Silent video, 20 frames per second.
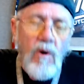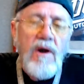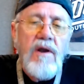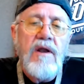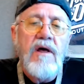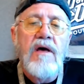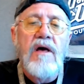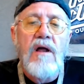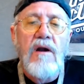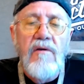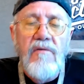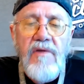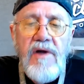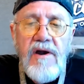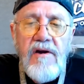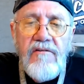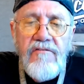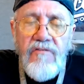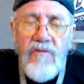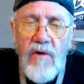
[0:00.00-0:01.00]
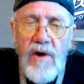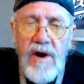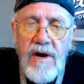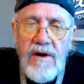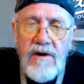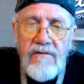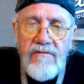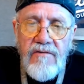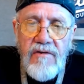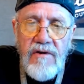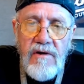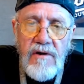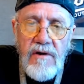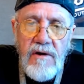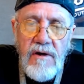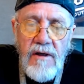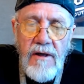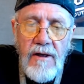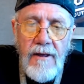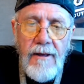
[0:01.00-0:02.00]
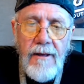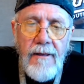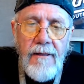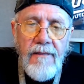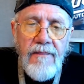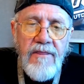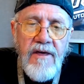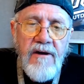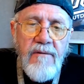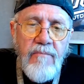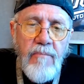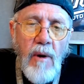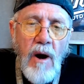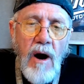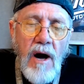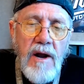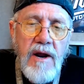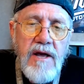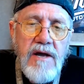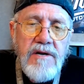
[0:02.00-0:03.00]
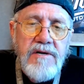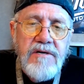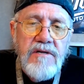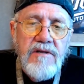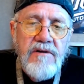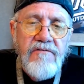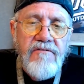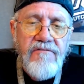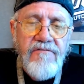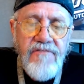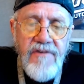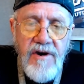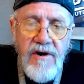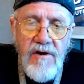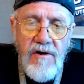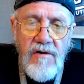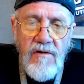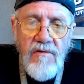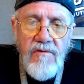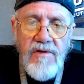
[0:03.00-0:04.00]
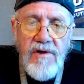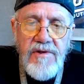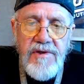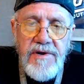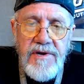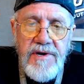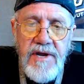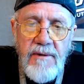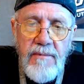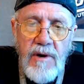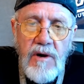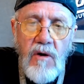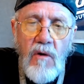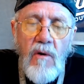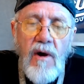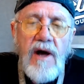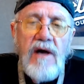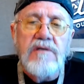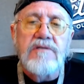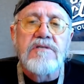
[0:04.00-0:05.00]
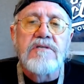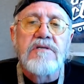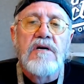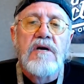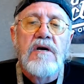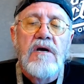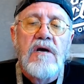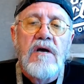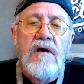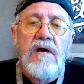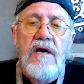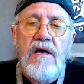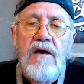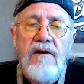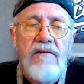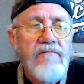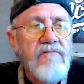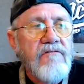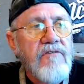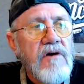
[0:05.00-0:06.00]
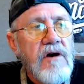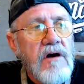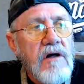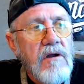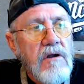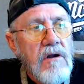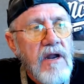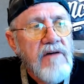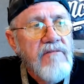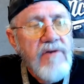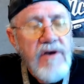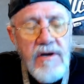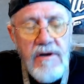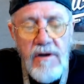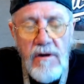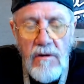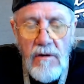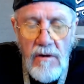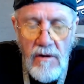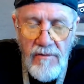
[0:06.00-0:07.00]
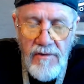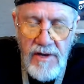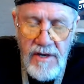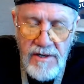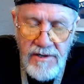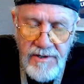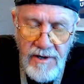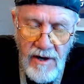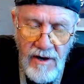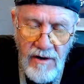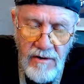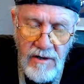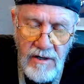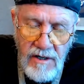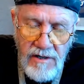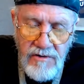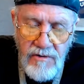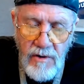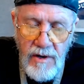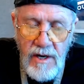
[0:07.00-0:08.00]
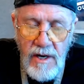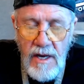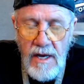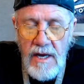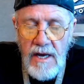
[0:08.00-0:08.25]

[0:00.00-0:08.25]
in the hell are they afraid of? They bought into the fear that the Democrats have levied on the entire country.